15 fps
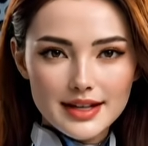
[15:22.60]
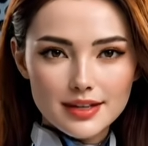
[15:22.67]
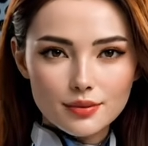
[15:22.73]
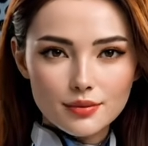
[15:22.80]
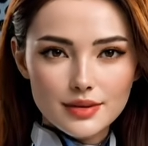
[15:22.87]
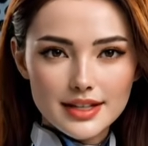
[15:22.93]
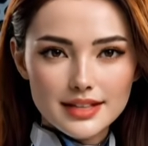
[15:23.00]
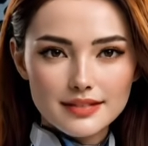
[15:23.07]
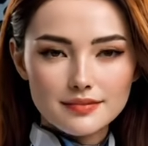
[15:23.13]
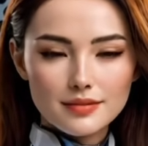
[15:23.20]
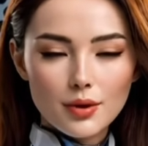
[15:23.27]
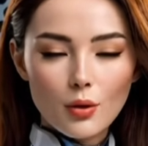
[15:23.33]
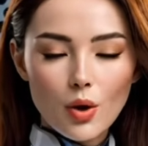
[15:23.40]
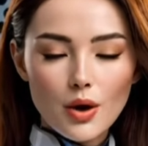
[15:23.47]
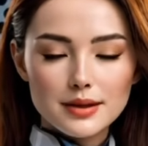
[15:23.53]
The rook
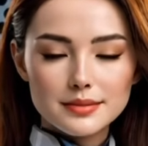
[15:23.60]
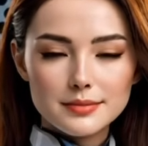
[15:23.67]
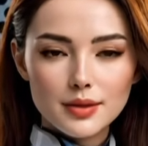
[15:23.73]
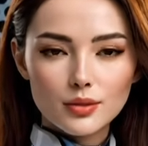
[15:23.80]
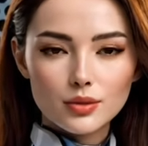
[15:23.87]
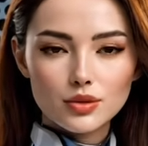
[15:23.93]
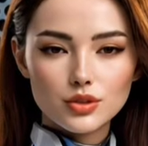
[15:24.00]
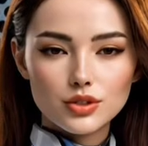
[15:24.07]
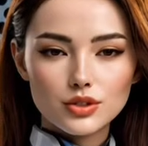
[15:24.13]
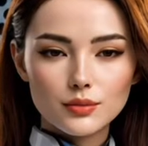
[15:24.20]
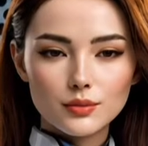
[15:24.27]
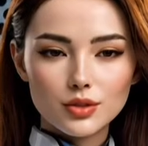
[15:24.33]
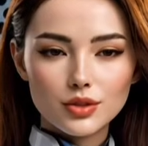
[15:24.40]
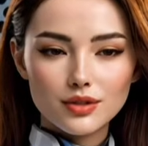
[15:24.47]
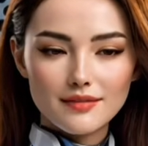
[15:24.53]
checks until it runs out of
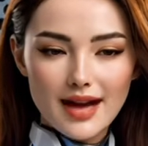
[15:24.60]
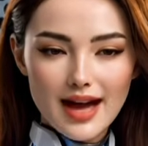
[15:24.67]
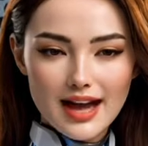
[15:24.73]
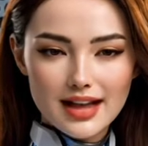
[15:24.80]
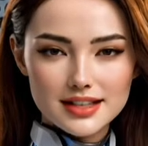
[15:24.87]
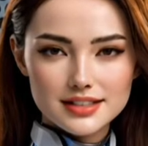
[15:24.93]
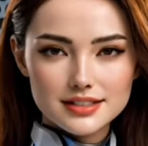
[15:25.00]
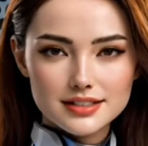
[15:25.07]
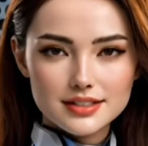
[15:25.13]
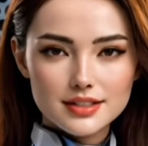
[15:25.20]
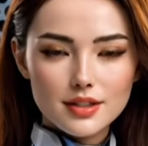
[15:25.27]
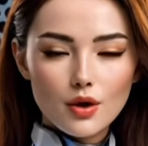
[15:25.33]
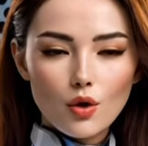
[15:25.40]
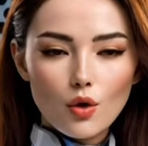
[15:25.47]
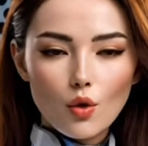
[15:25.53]
checks, and the
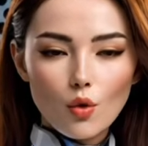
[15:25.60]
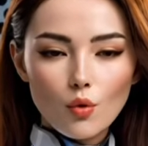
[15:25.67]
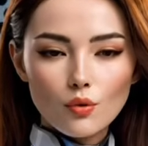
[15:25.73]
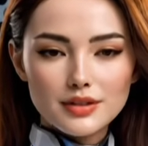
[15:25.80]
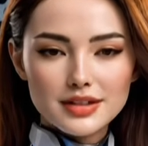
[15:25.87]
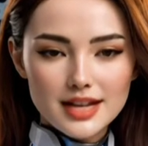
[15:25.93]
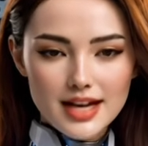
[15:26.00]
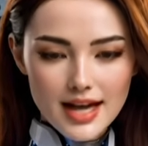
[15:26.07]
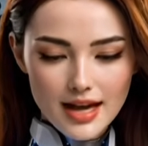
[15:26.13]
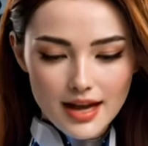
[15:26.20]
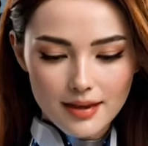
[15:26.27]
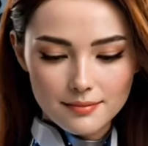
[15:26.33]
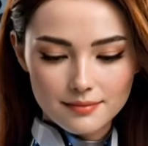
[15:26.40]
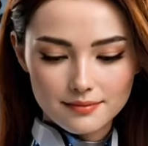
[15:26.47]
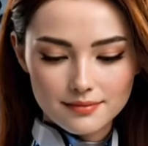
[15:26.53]
pawn becomes a
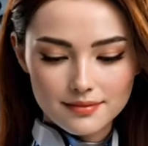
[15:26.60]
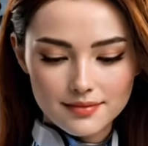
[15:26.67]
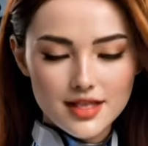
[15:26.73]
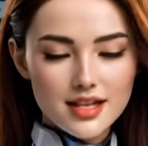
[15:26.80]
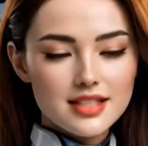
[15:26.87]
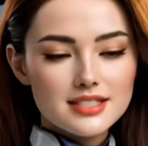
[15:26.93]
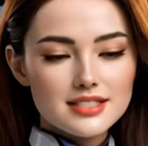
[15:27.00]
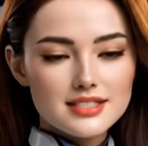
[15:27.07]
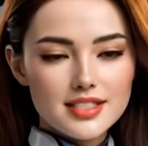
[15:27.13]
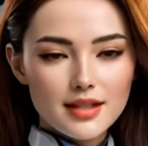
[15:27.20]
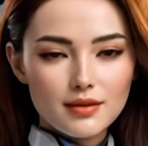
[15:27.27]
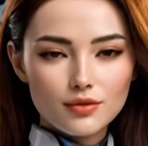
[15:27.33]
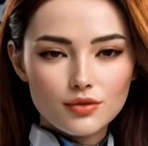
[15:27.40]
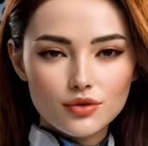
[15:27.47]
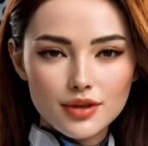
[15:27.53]
queen. That
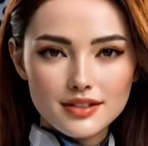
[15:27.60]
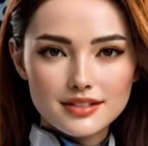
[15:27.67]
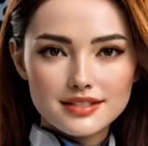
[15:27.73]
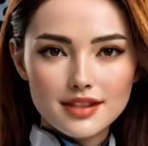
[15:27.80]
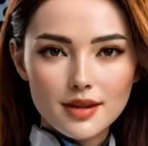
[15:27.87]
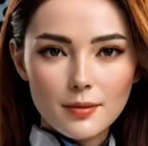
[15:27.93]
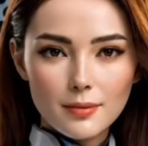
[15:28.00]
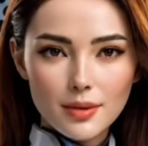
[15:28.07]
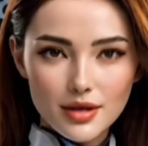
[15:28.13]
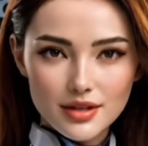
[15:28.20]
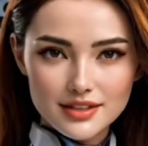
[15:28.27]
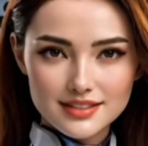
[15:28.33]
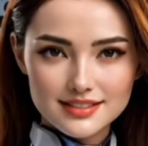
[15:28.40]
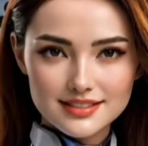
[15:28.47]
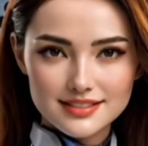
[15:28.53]
is mate.
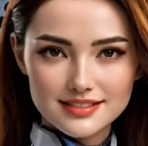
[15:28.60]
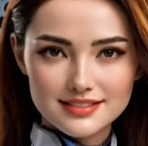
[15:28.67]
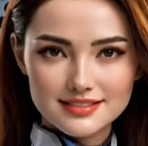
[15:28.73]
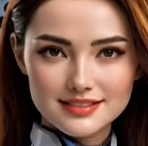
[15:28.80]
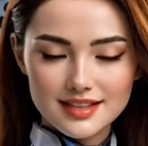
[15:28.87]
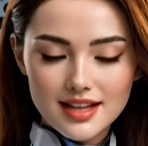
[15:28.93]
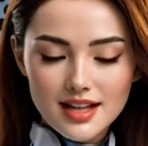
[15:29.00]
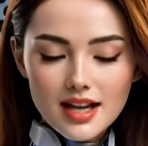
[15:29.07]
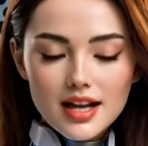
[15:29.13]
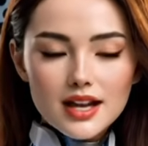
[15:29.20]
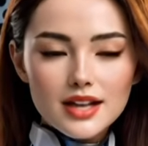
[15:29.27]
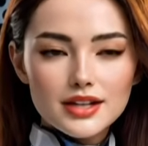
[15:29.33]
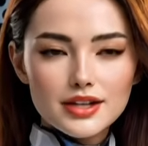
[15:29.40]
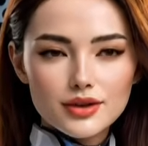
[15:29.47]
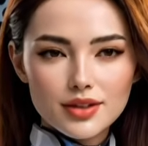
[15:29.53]
She holds f8,
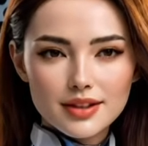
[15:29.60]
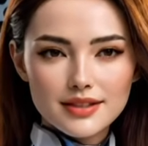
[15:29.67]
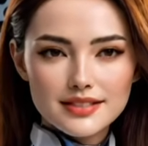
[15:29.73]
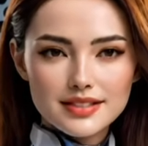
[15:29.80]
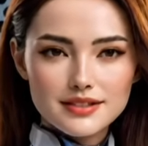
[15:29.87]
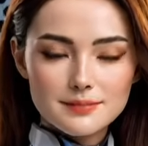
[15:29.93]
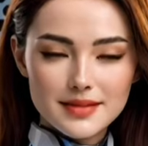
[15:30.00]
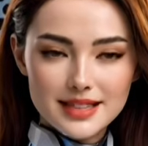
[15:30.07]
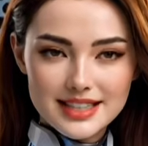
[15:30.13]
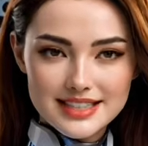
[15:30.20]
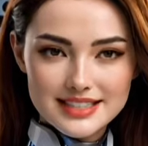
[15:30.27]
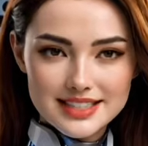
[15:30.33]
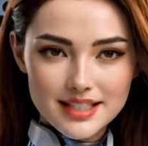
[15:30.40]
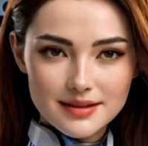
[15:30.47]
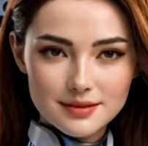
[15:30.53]
my rook holds
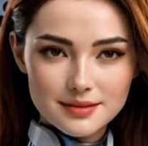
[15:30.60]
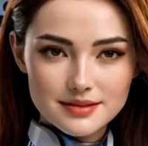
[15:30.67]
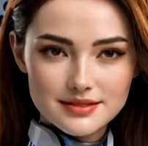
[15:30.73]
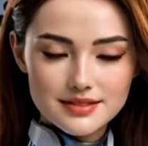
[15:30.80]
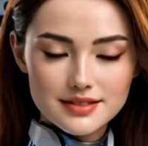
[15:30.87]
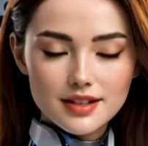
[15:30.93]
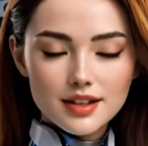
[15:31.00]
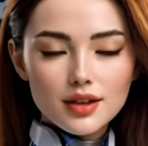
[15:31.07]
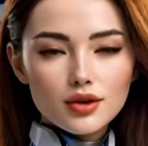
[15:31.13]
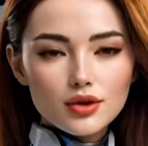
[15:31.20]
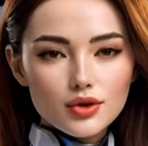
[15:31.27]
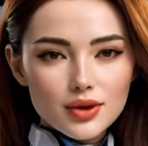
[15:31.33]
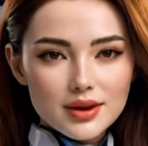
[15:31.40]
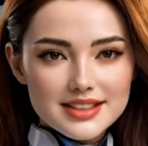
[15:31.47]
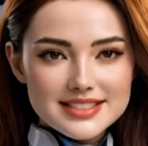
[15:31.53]
e7,
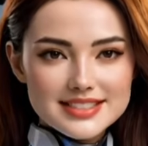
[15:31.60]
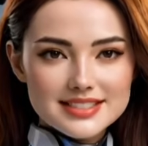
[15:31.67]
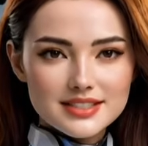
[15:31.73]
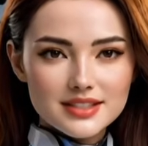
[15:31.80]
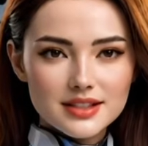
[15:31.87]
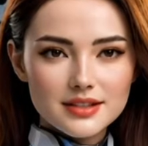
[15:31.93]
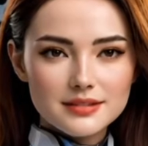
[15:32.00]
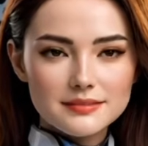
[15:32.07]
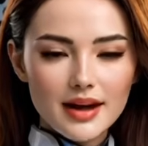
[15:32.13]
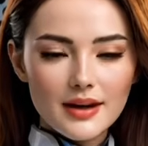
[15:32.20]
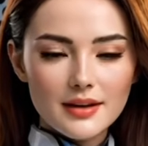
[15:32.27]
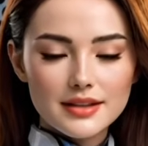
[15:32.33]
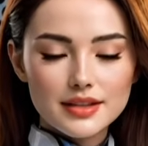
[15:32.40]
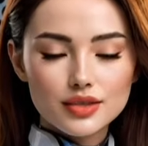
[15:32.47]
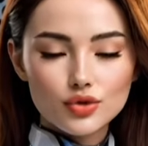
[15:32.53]
my bishop holds
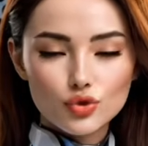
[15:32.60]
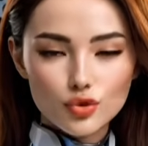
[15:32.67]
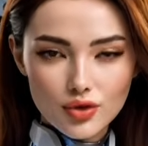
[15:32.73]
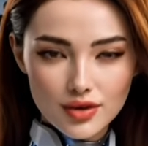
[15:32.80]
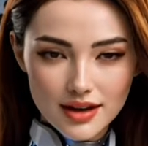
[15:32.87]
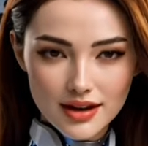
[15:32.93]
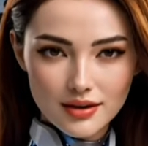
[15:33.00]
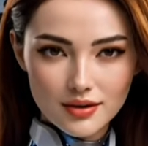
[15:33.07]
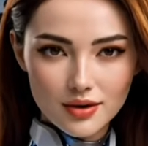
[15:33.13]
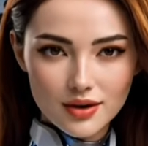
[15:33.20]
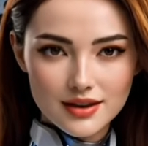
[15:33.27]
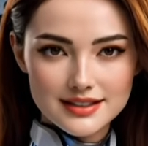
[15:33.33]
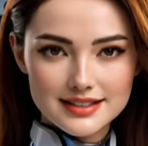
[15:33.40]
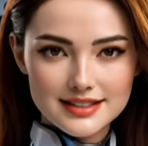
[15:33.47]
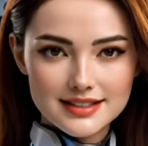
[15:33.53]
f7, and
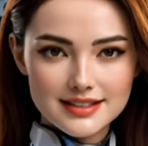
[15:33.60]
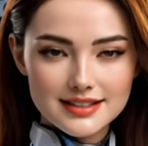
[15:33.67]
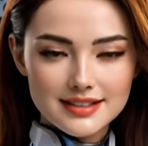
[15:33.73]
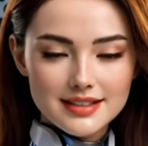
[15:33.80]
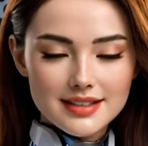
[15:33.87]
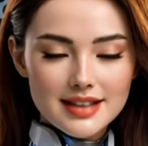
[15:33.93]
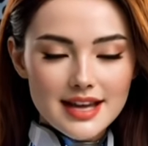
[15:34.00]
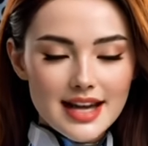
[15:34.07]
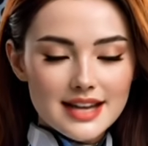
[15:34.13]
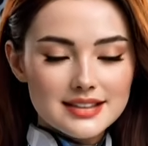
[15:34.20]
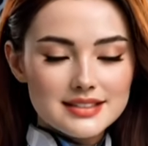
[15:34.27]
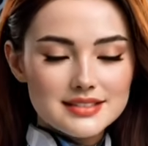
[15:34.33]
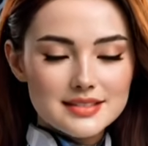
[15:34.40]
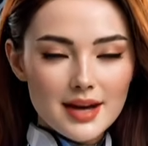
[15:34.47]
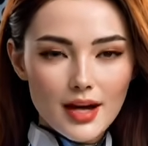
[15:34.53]
g7 belongs to her
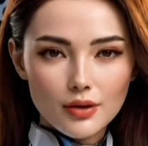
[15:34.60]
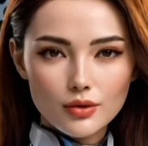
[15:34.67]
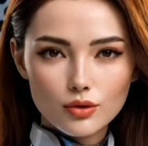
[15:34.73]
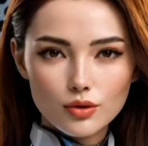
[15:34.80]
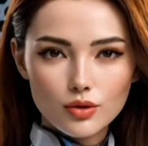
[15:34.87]
as well.